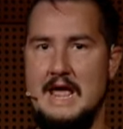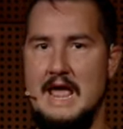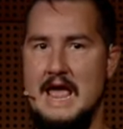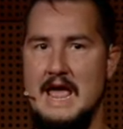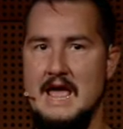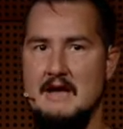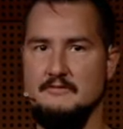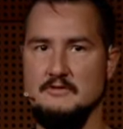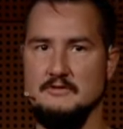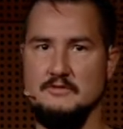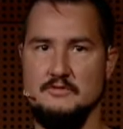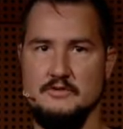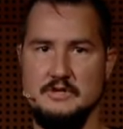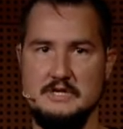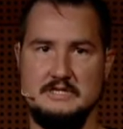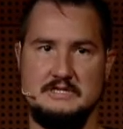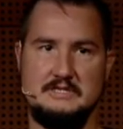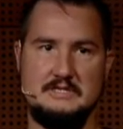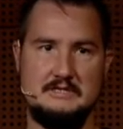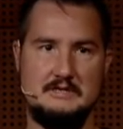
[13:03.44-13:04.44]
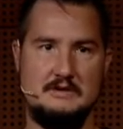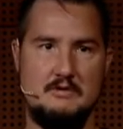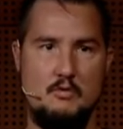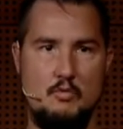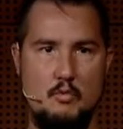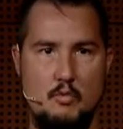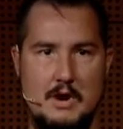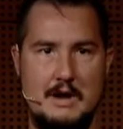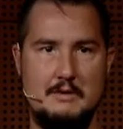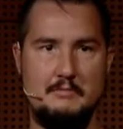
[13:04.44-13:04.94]
have to do this
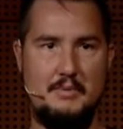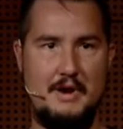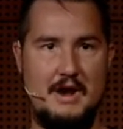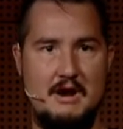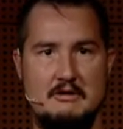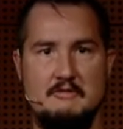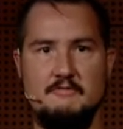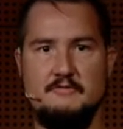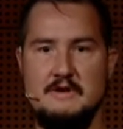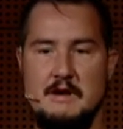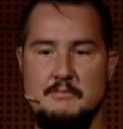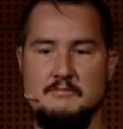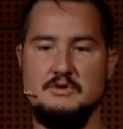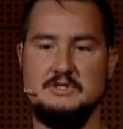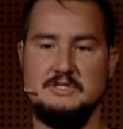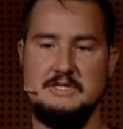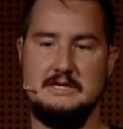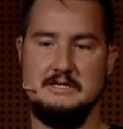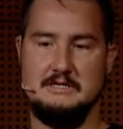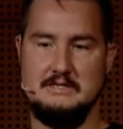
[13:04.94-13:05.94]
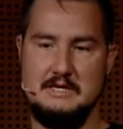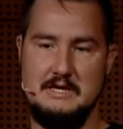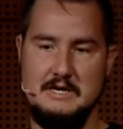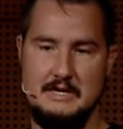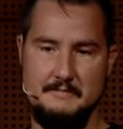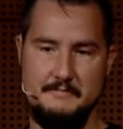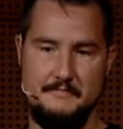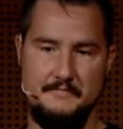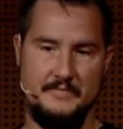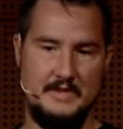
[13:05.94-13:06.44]
one pair of numbers at a
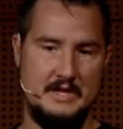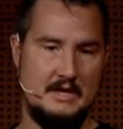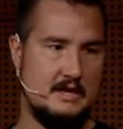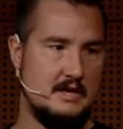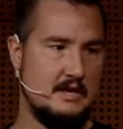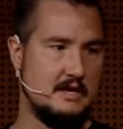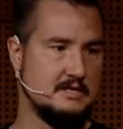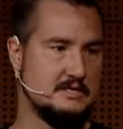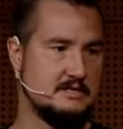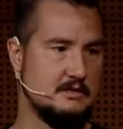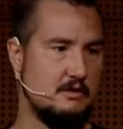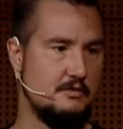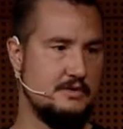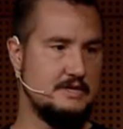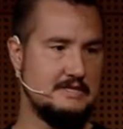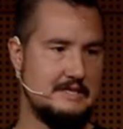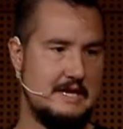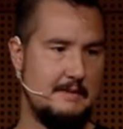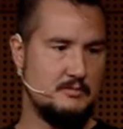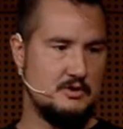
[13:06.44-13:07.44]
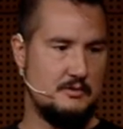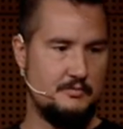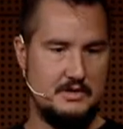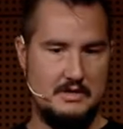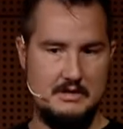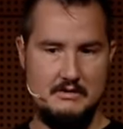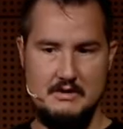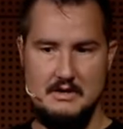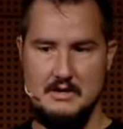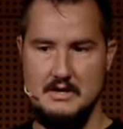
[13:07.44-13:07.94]
time. So this laptop
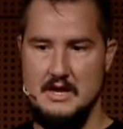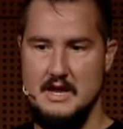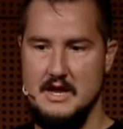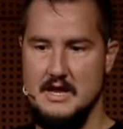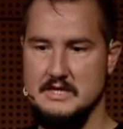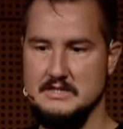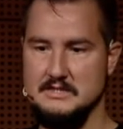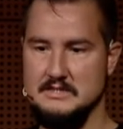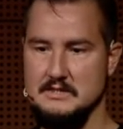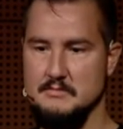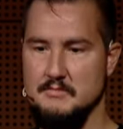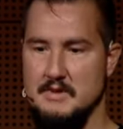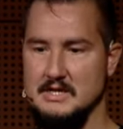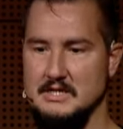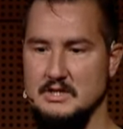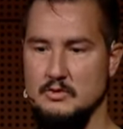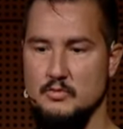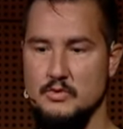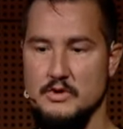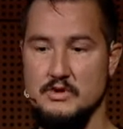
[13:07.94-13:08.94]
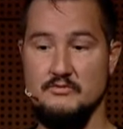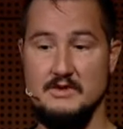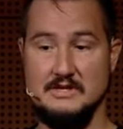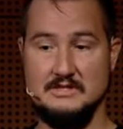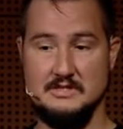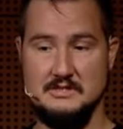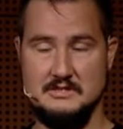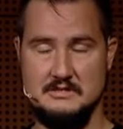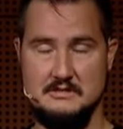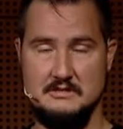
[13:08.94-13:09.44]
here has a multi-word
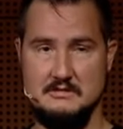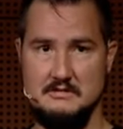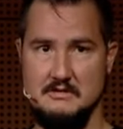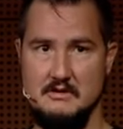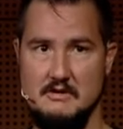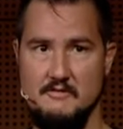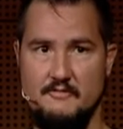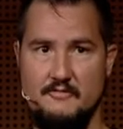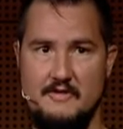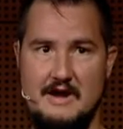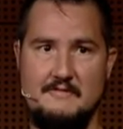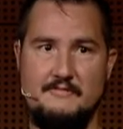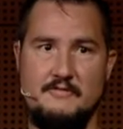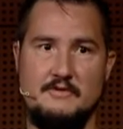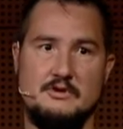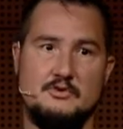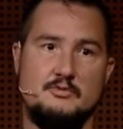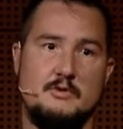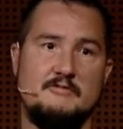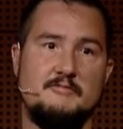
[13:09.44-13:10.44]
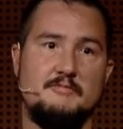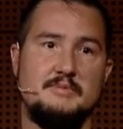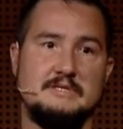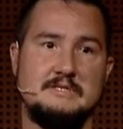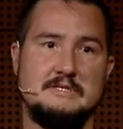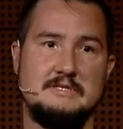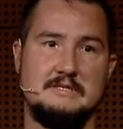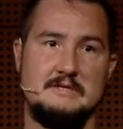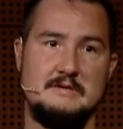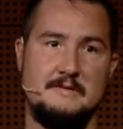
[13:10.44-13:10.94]
register of 512
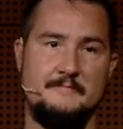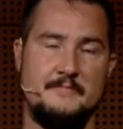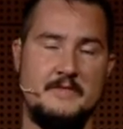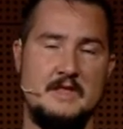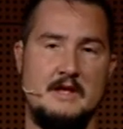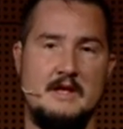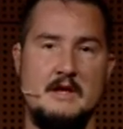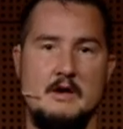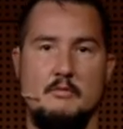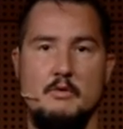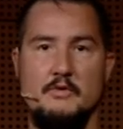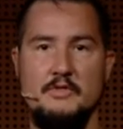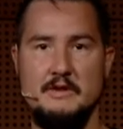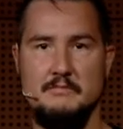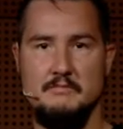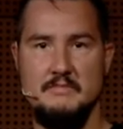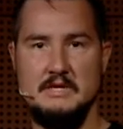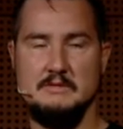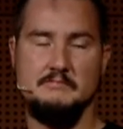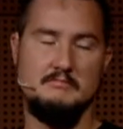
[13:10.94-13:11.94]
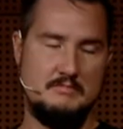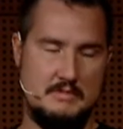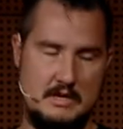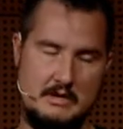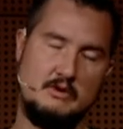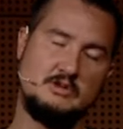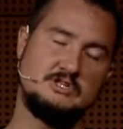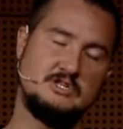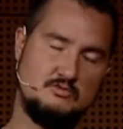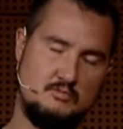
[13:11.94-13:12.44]
bits. What that means,
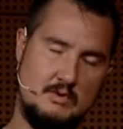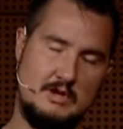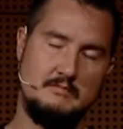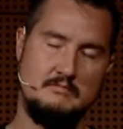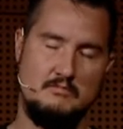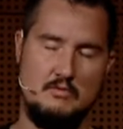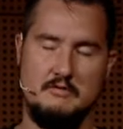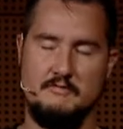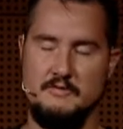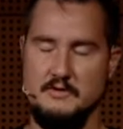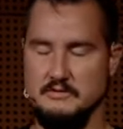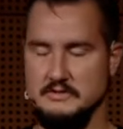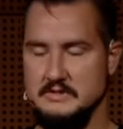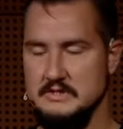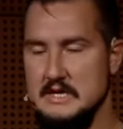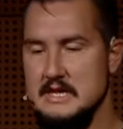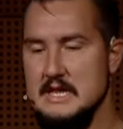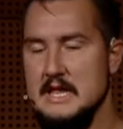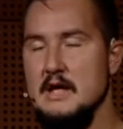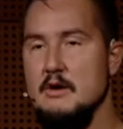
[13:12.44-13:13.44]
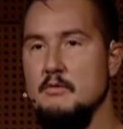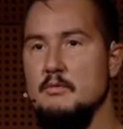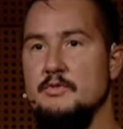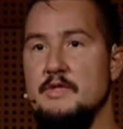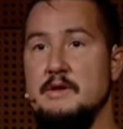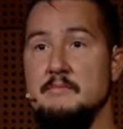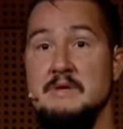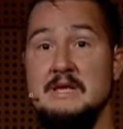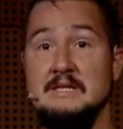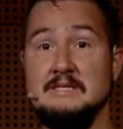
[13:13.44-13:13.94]
not just one, more of those. What
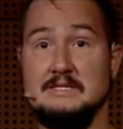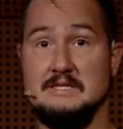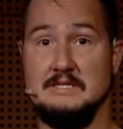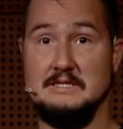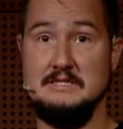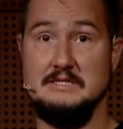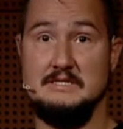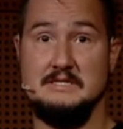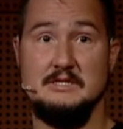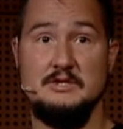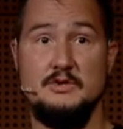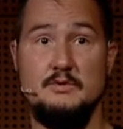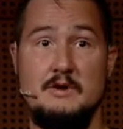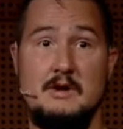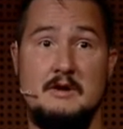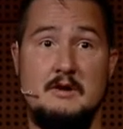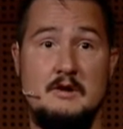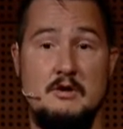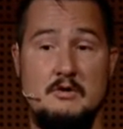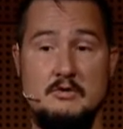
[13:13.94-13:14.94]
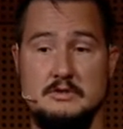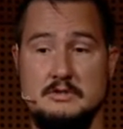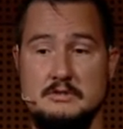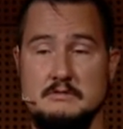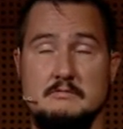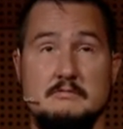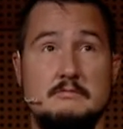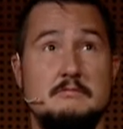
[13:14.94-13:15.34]
that means is you can load